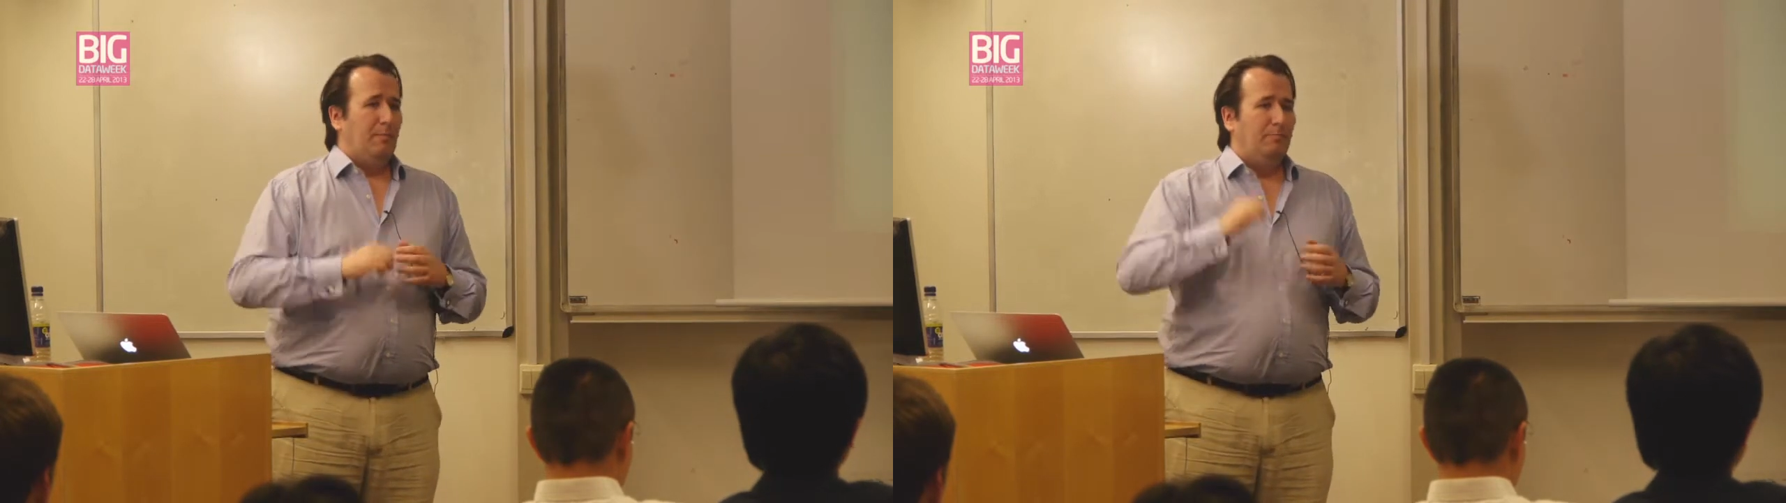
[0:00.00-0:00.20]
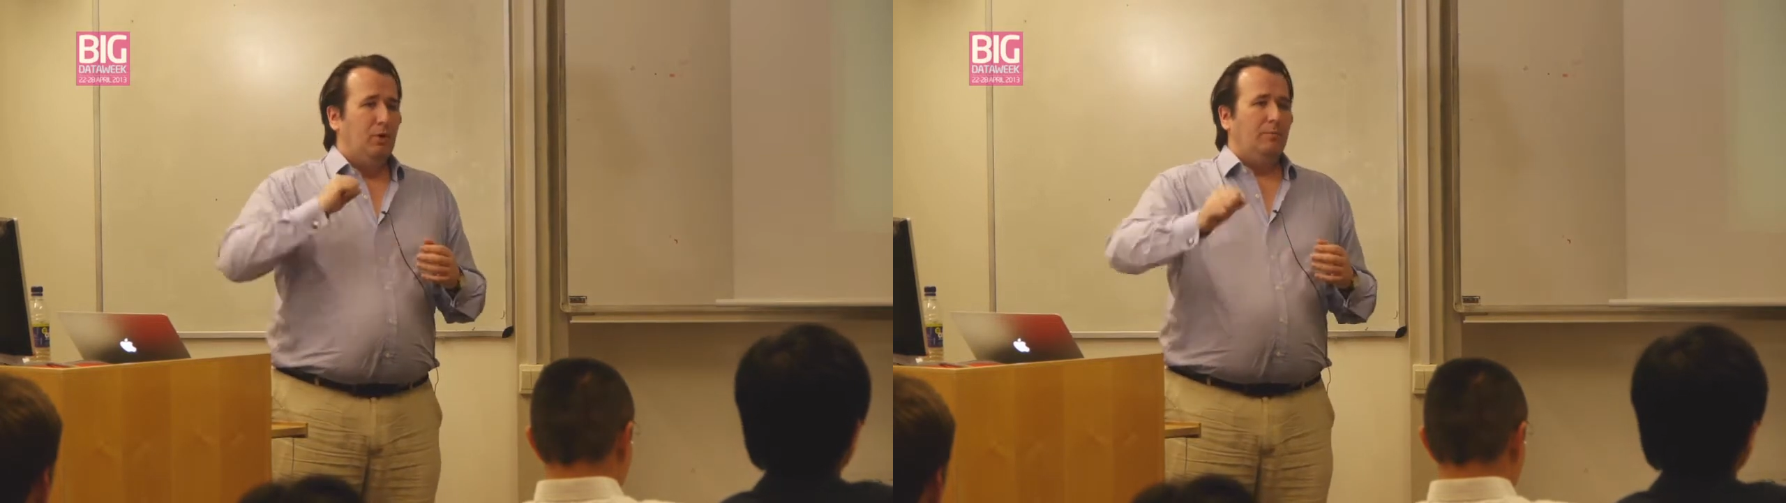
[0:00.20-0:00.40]

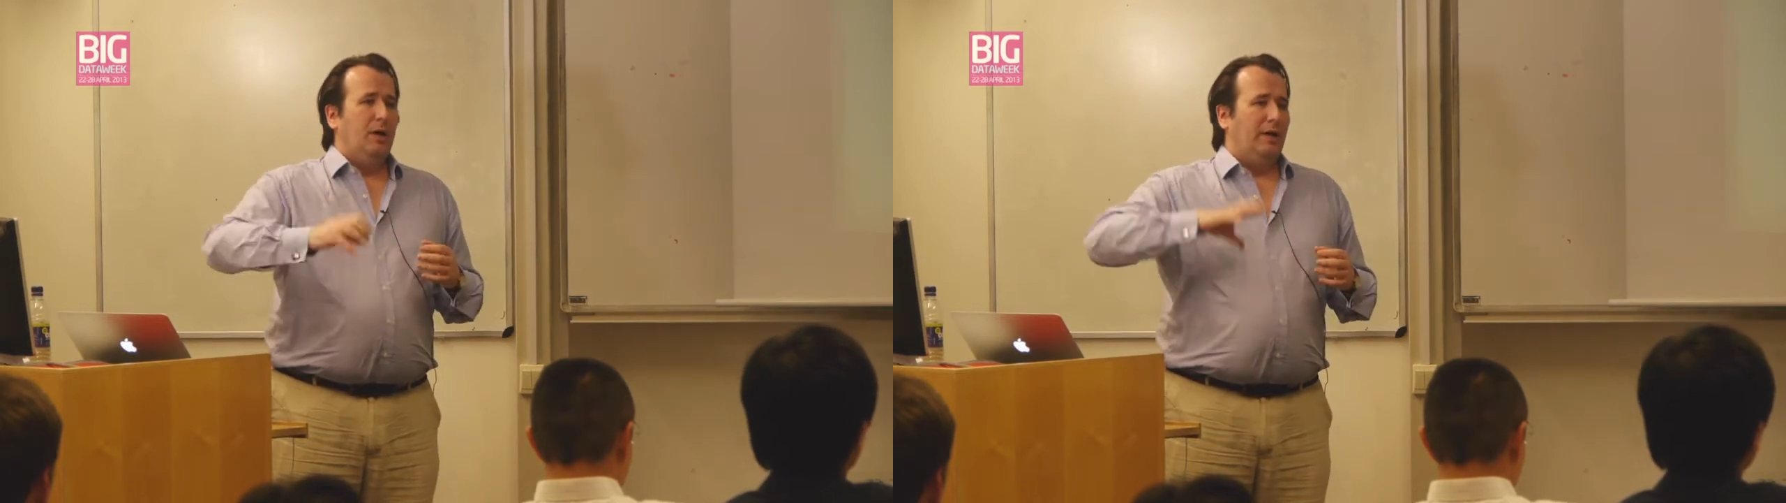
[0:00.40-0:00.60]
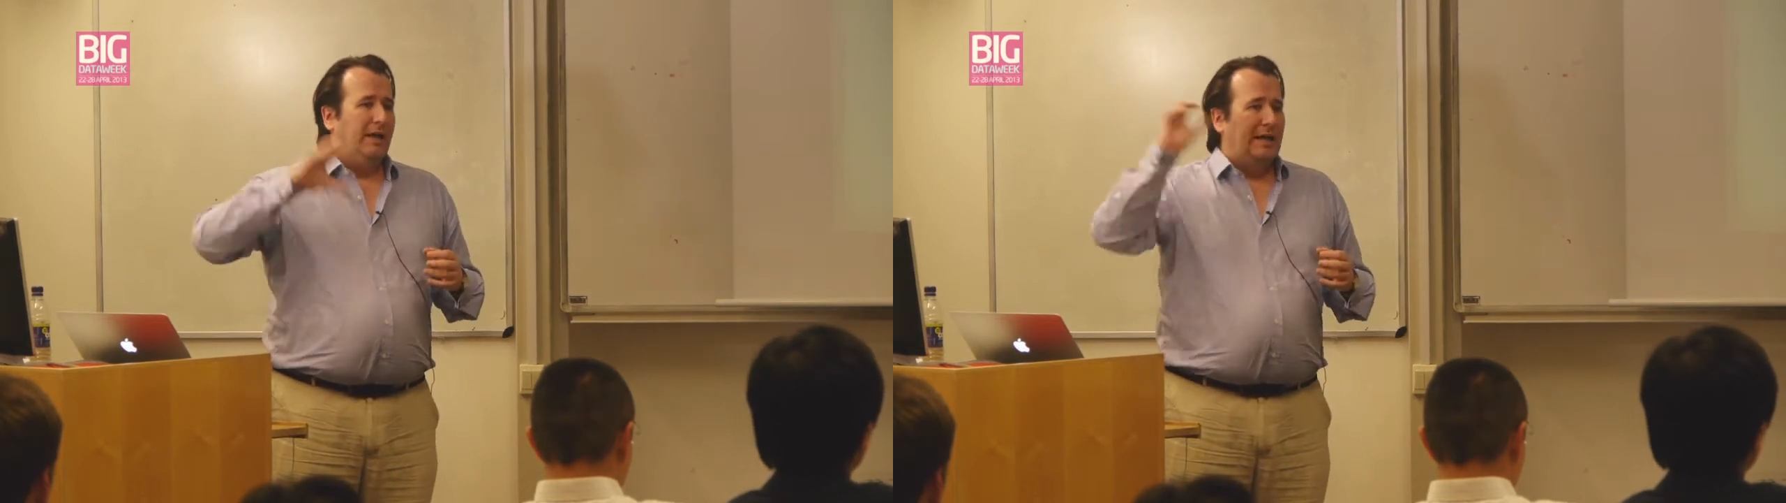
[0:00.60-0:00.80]

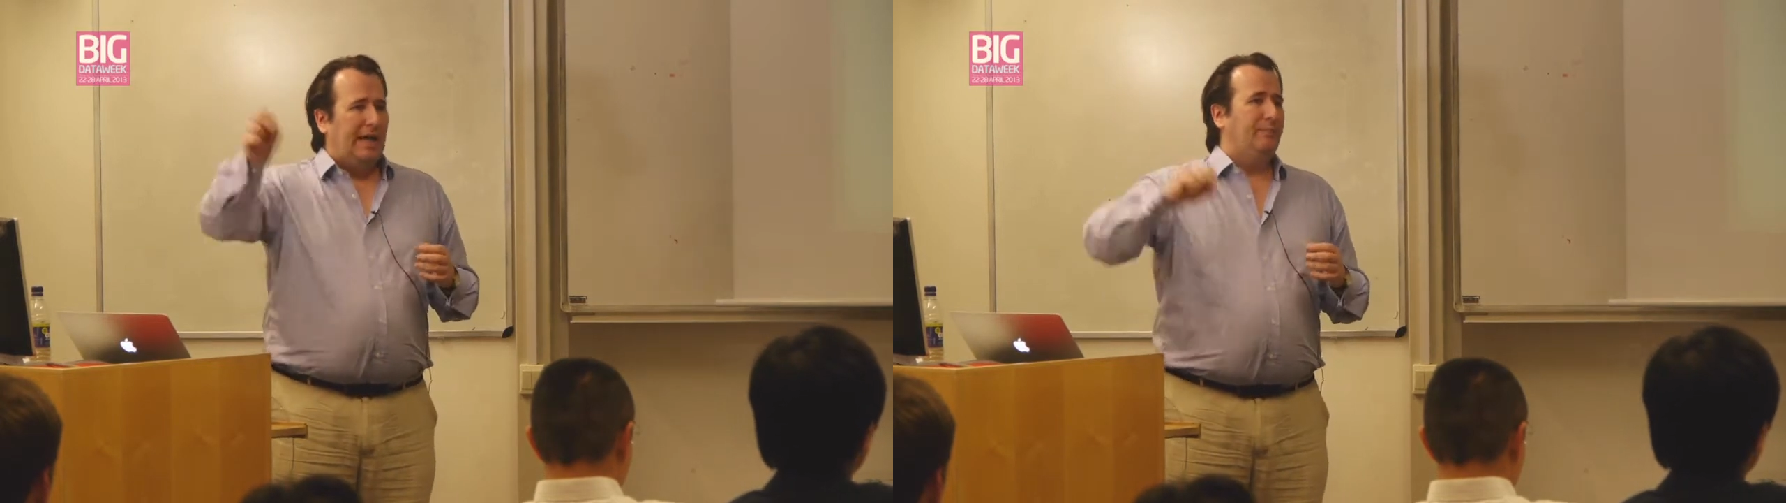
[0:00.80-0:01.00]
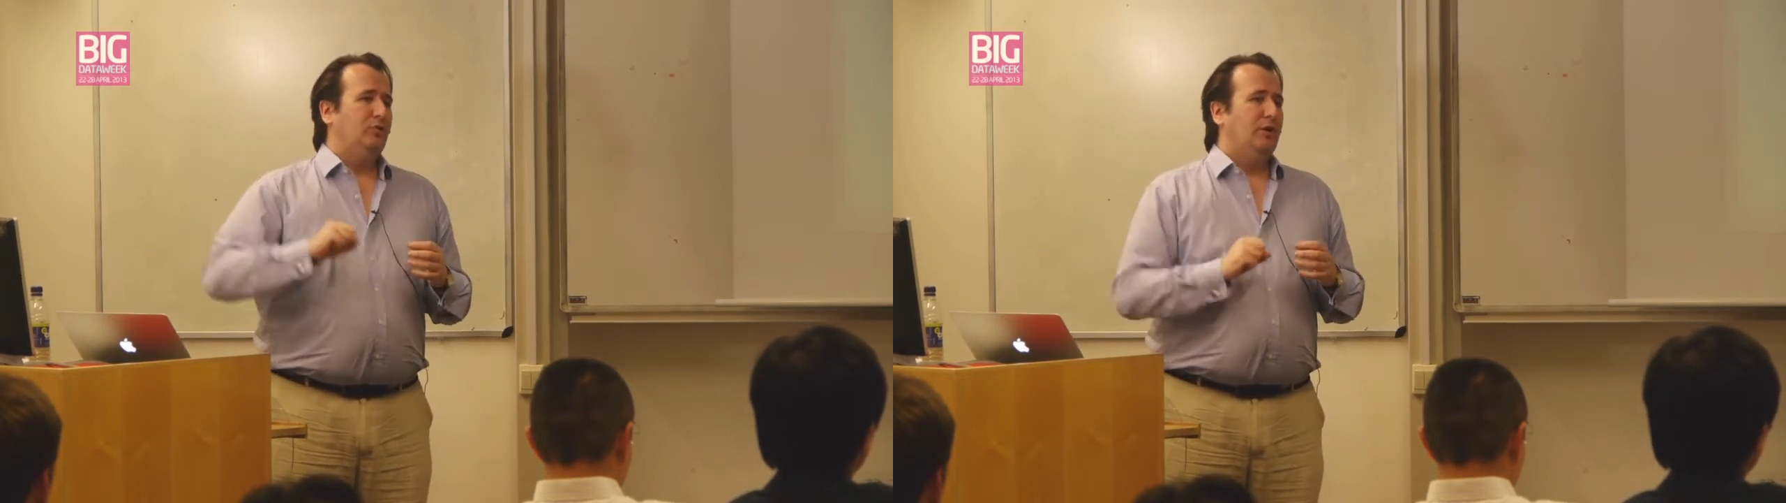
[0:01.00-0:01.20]
bookmarking,
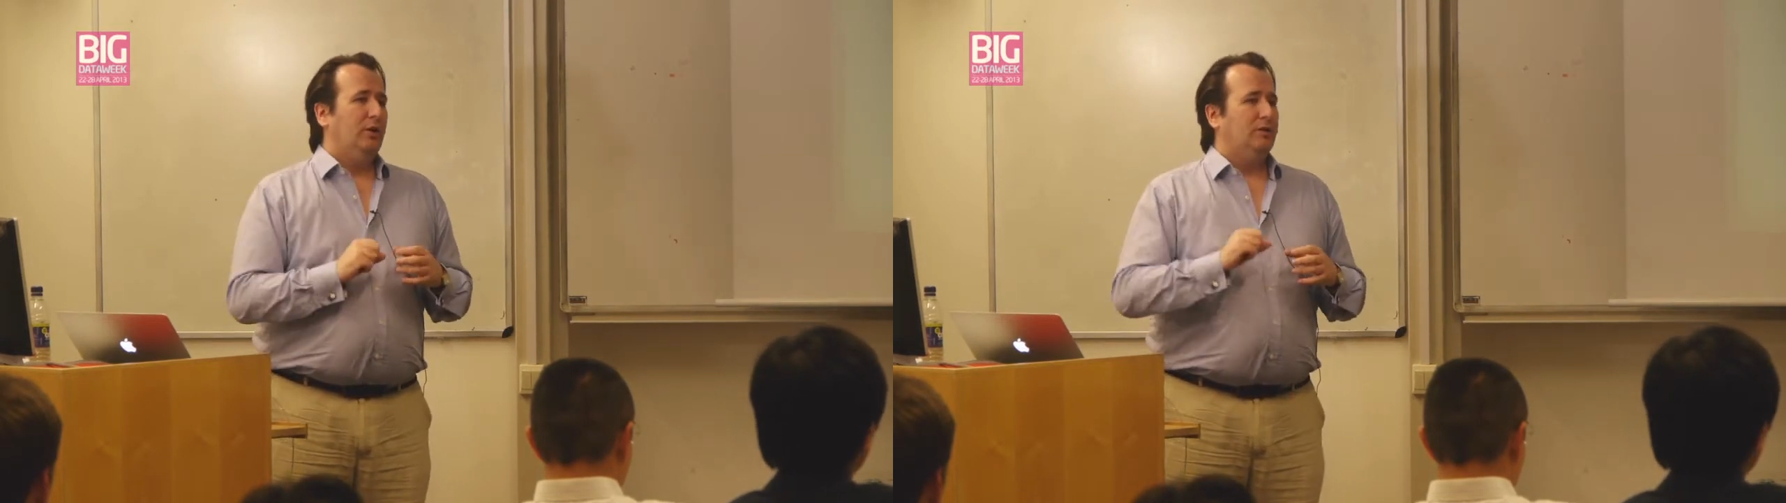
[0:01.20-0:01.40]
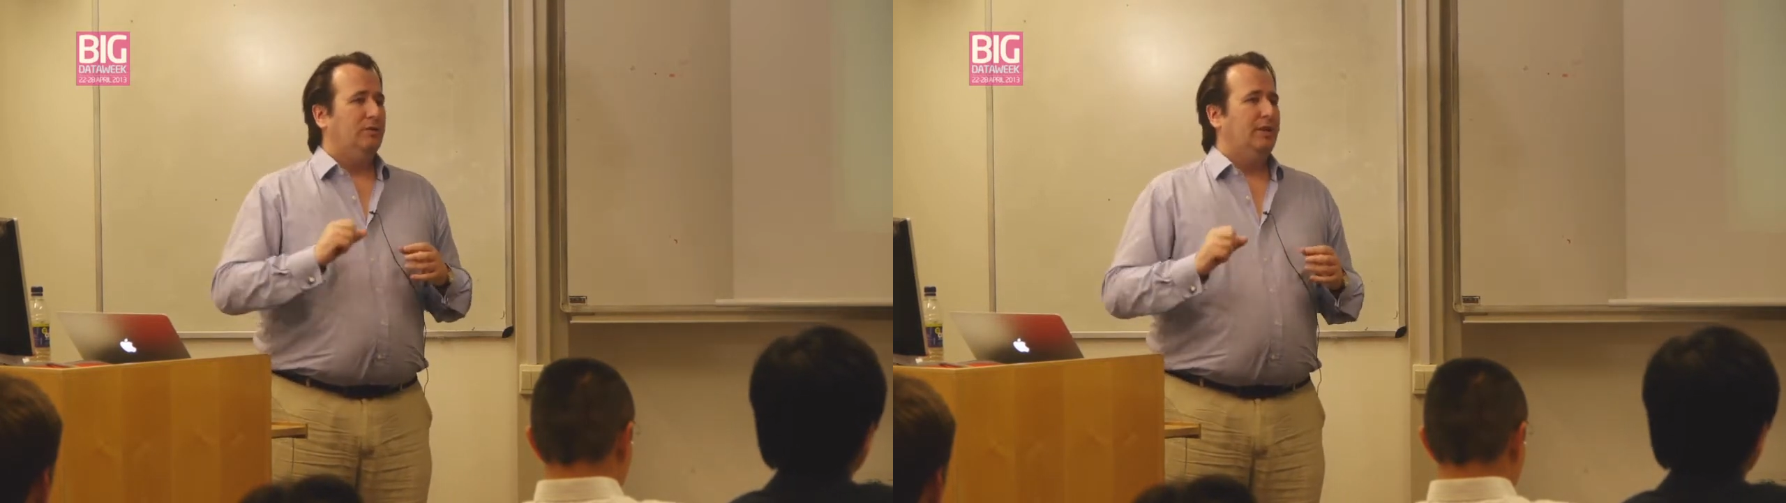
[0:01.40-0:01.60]
capturing lots